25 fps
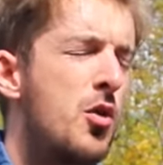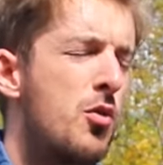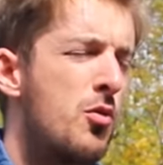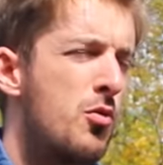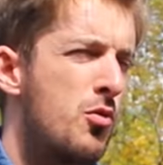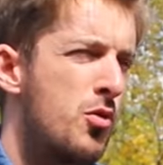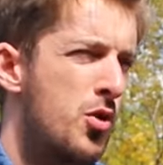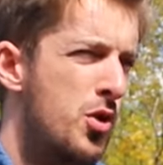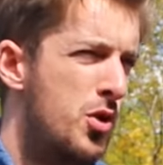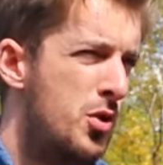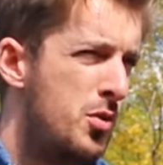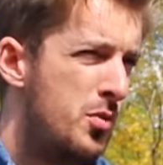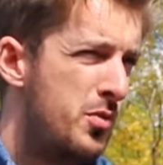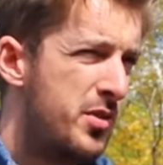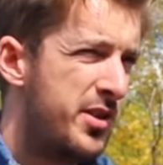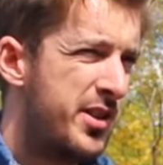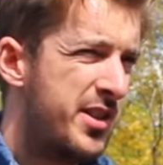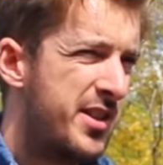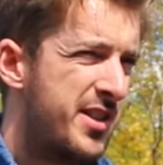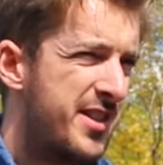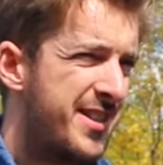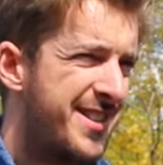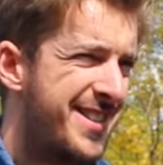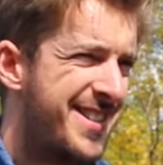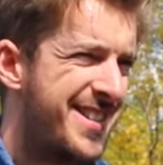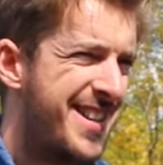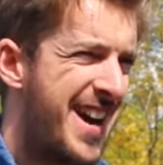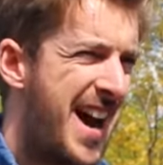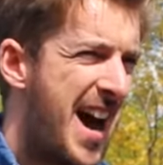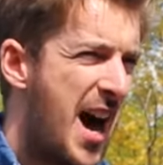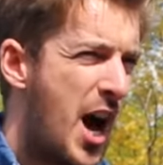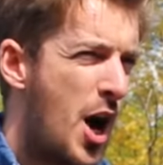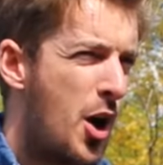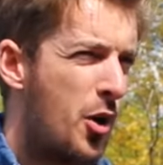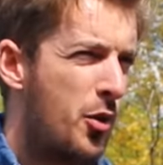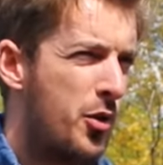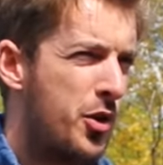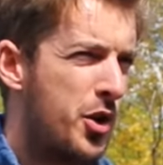Root,
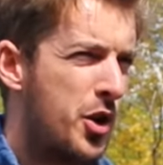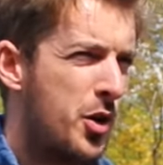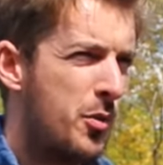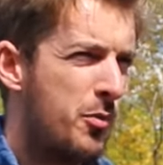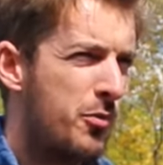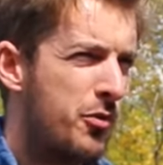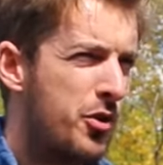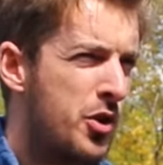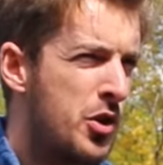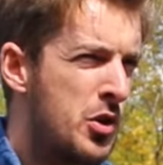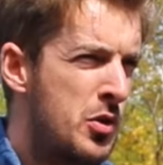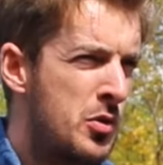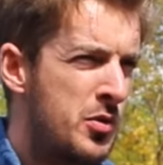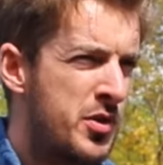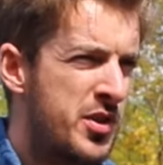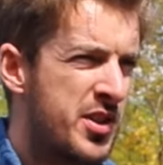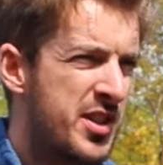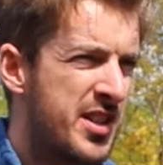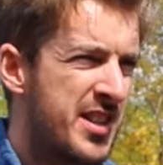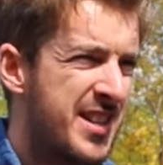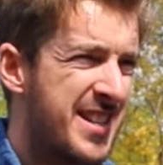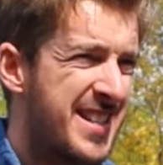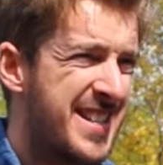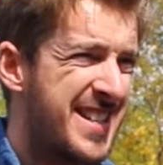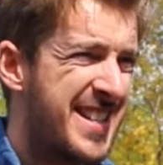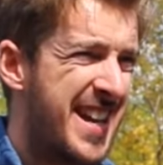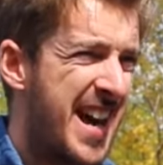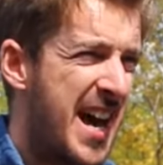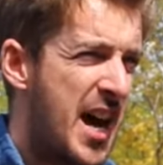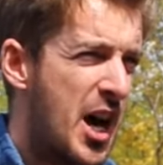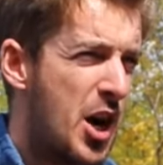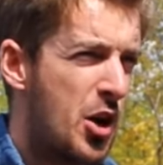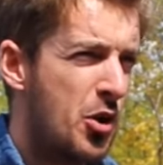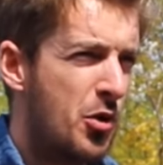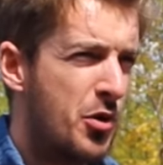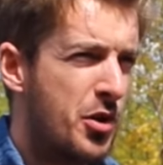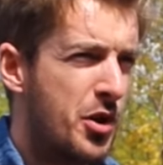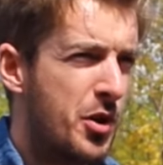down, up, root,
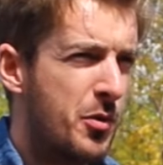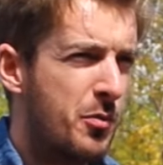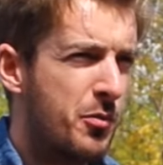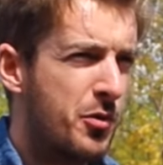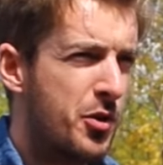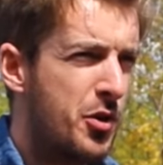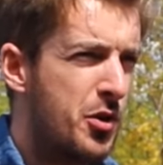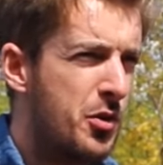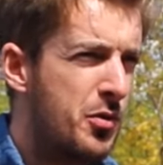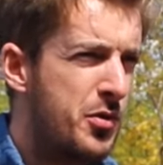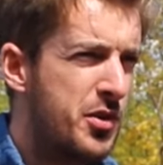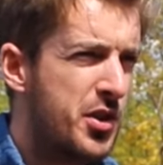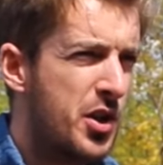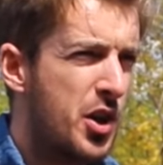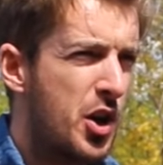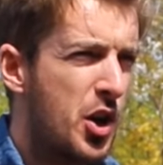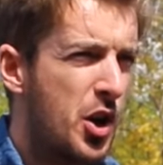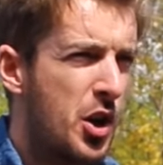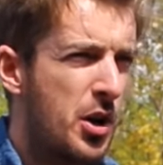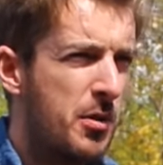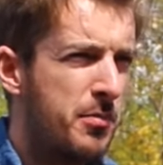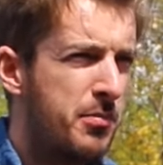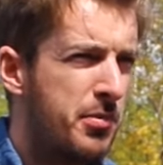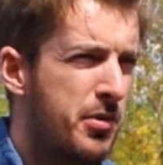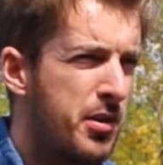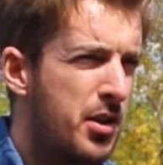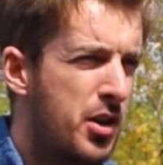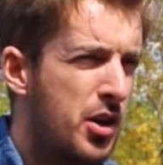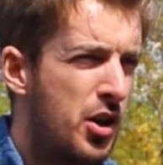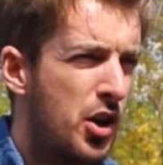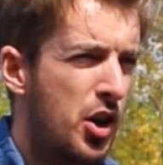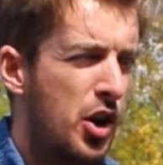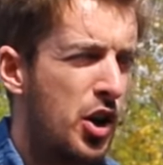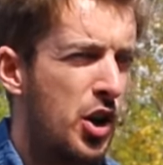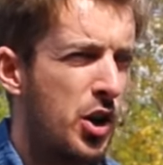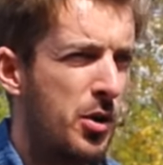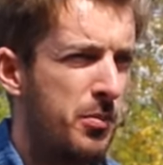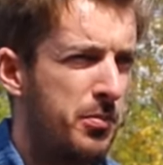down, up, root, up,
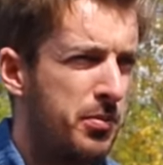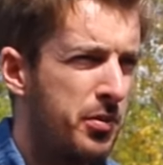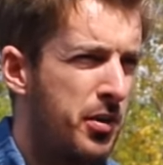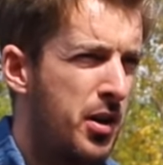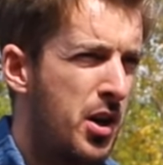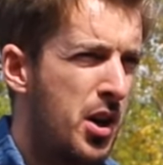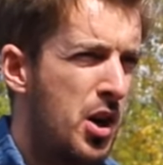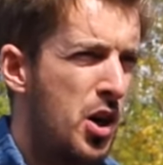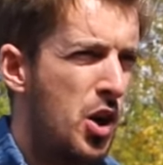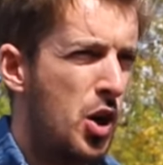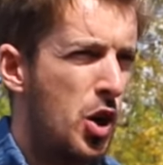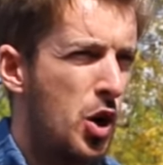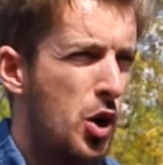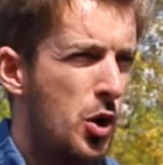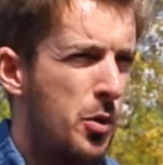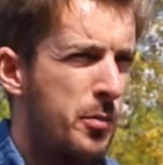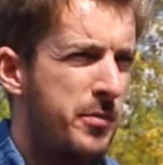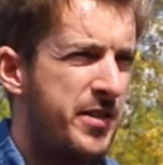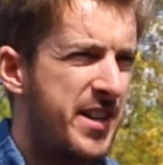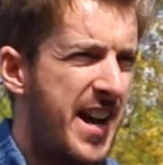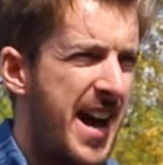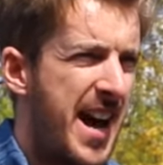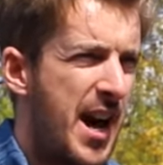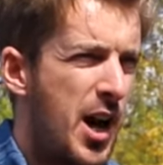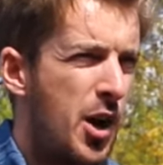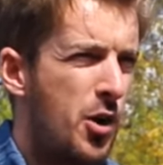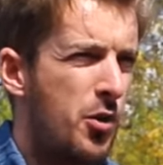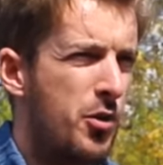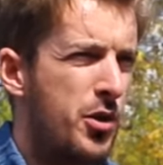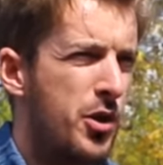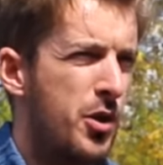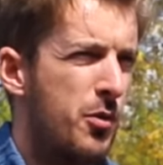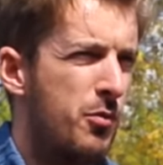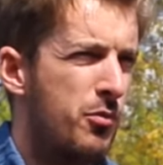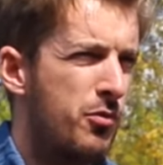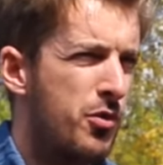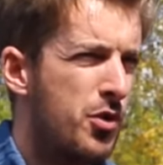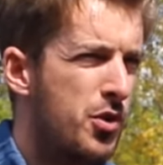up, up, down,
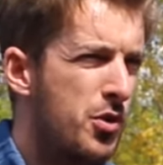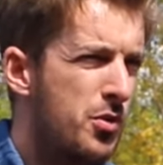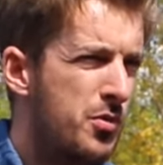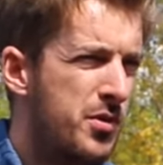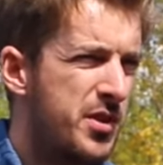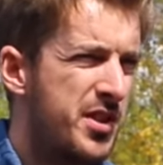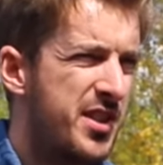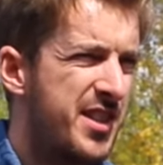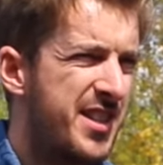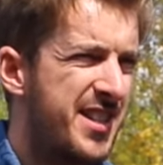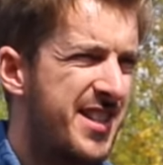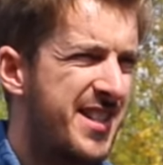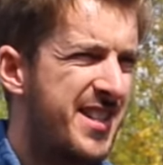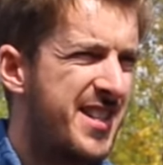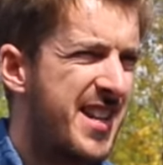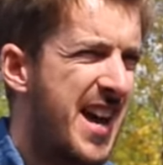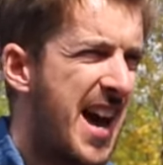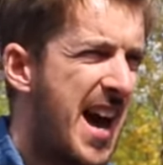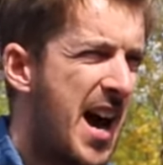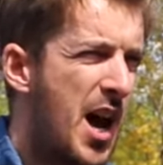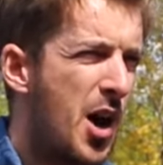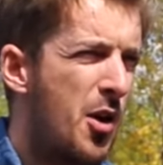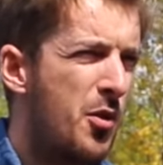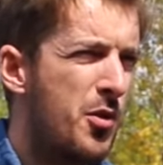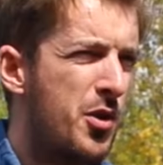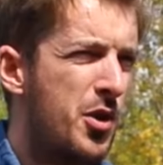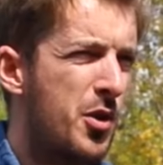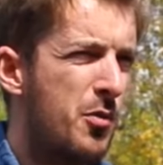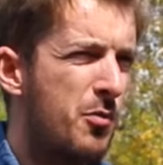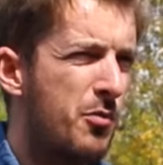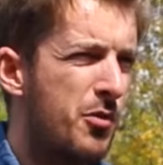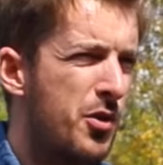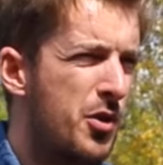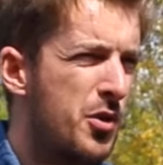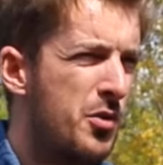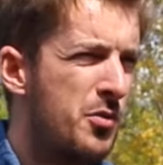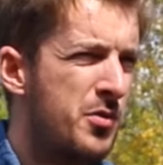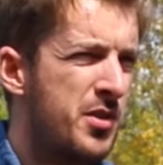up, root, down,
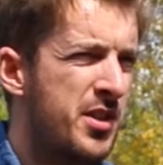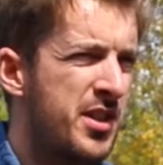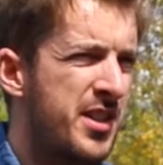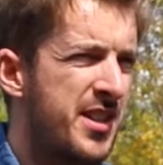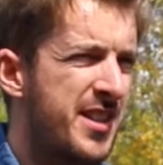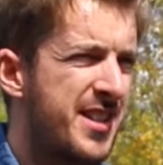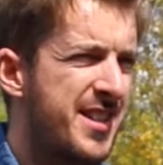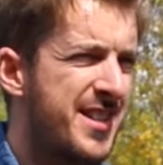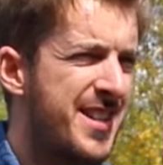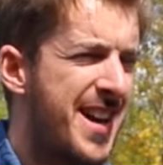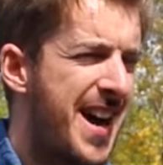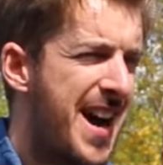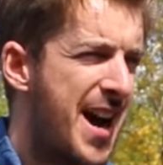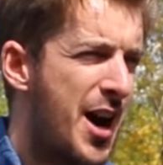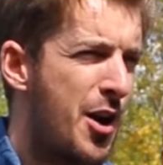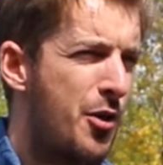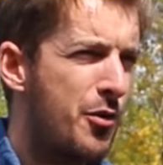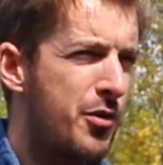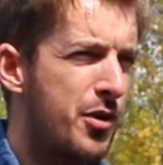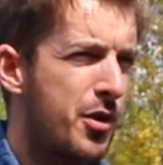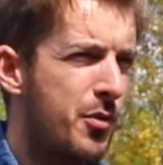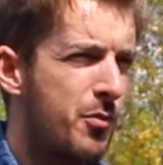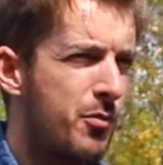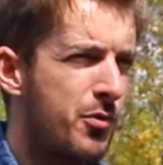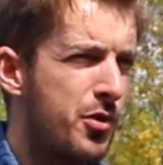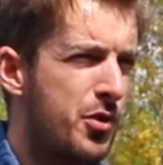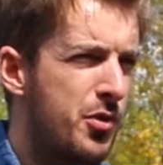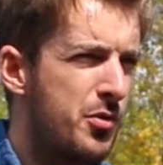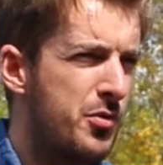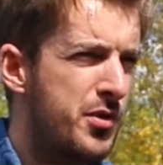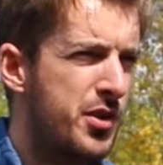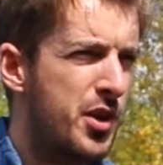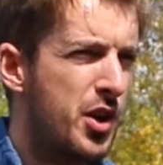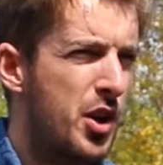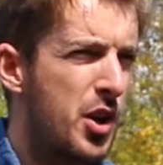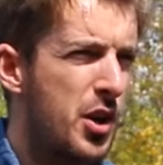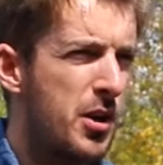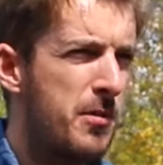up, root, down, up,
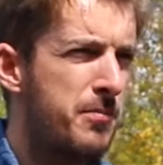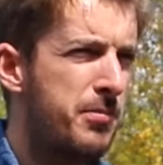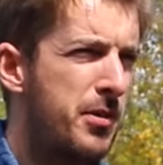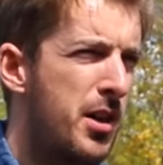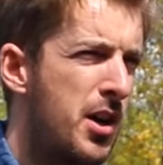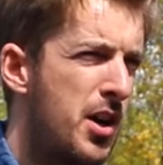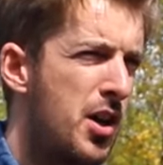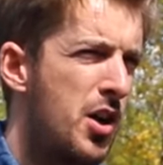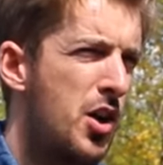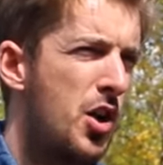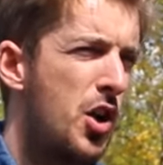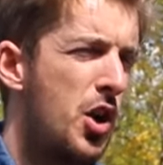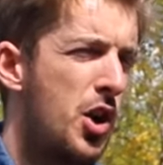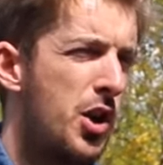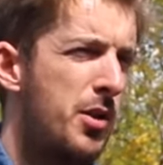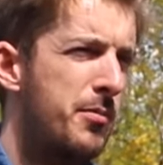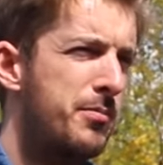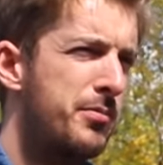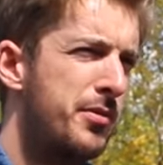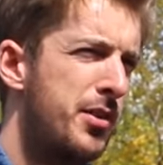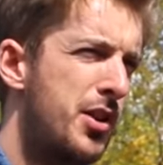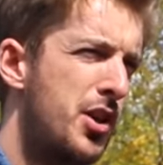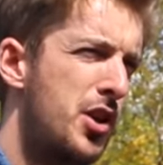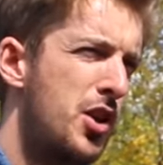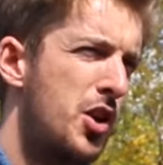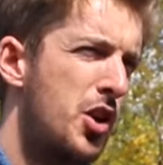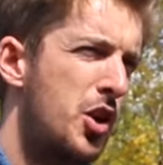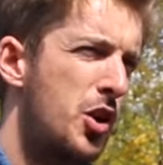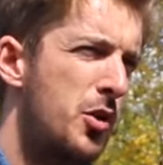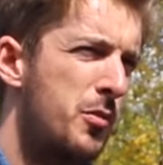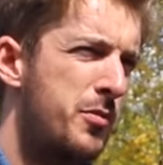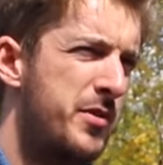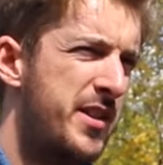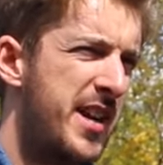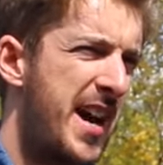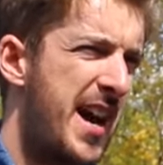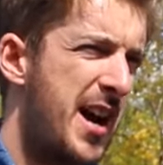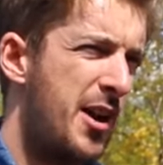root, up, up,
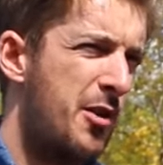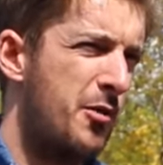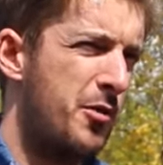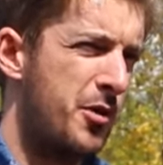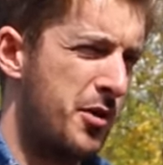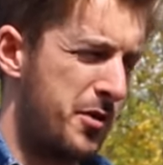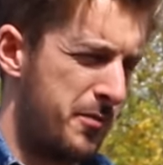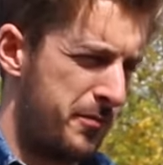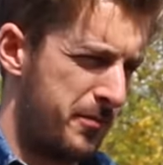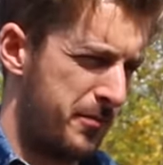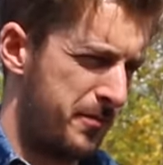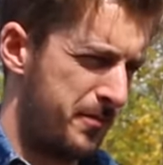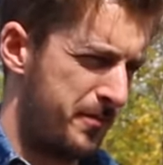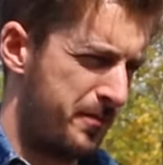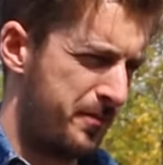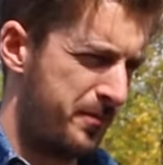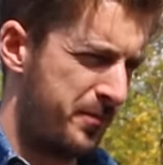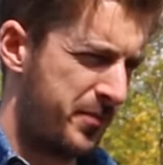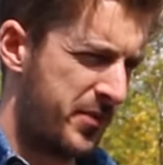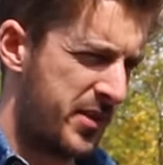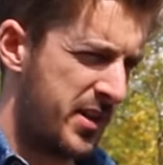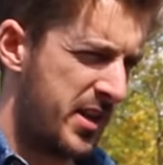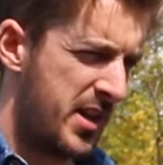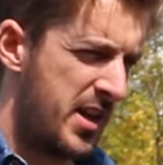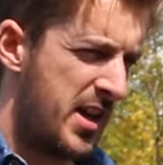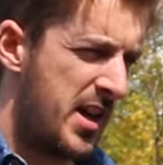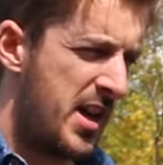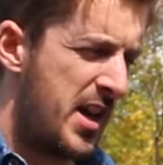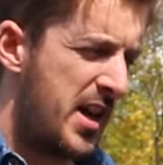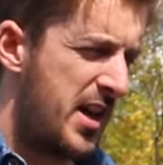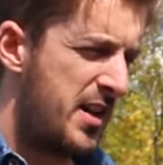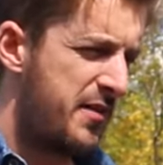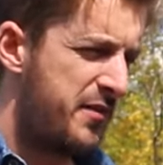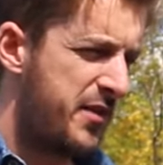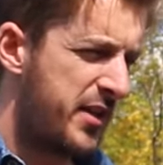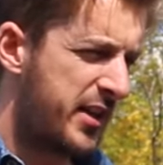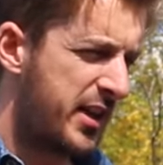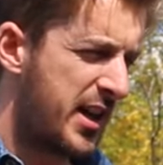up, down.
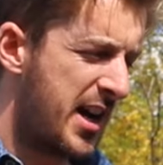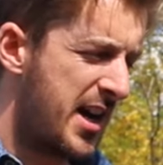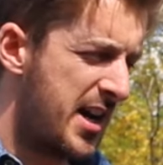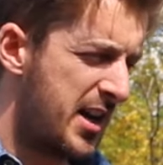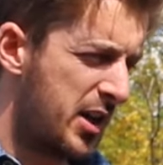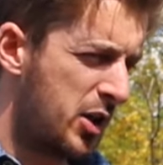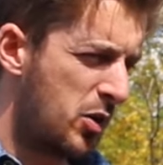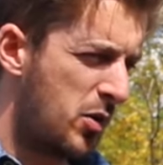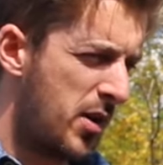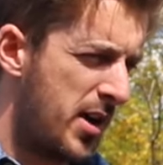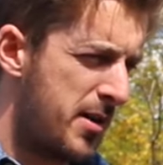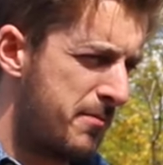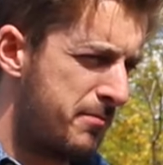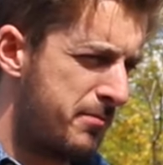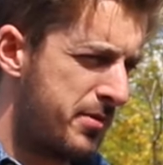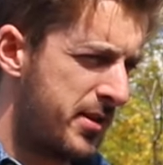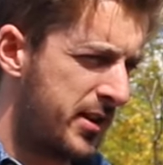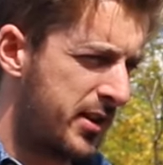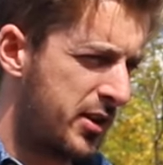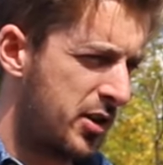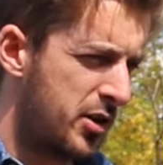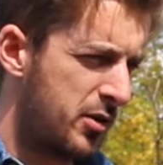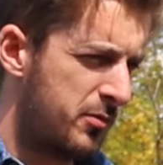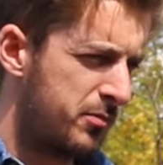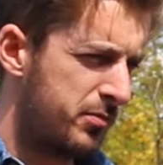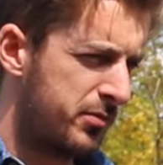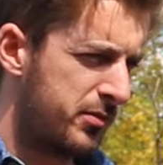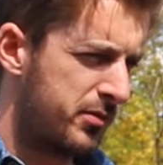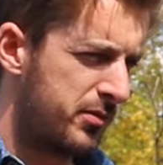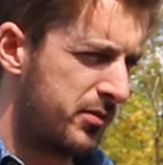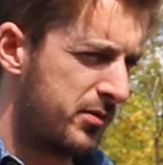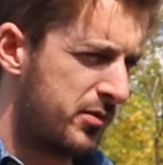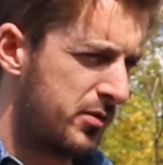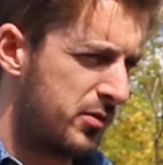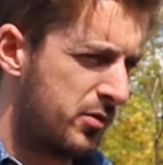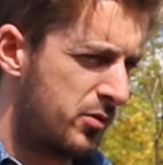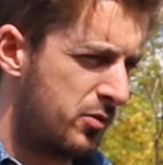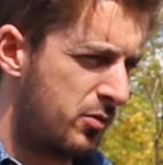If you can't quite pick up
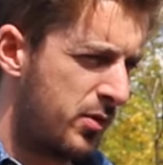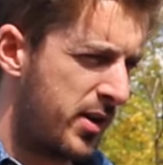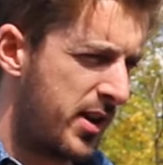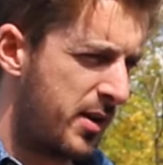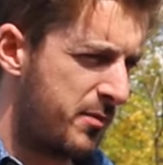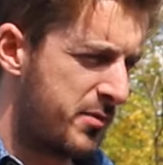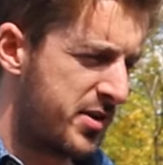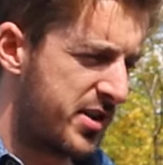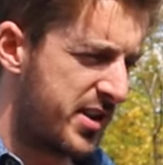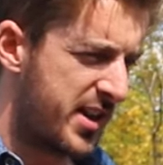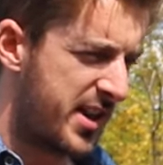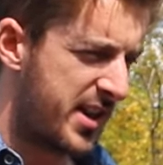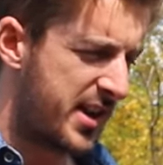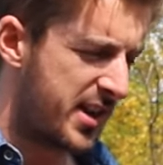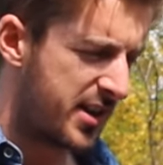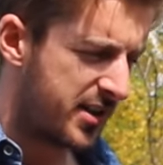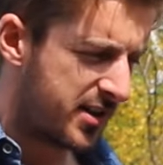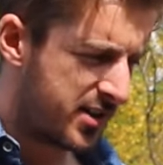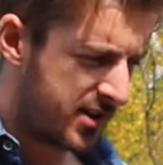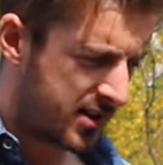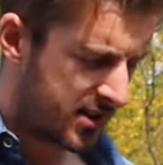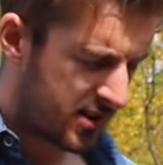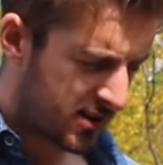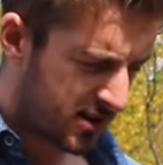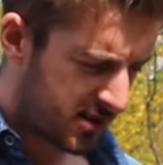when I'm saying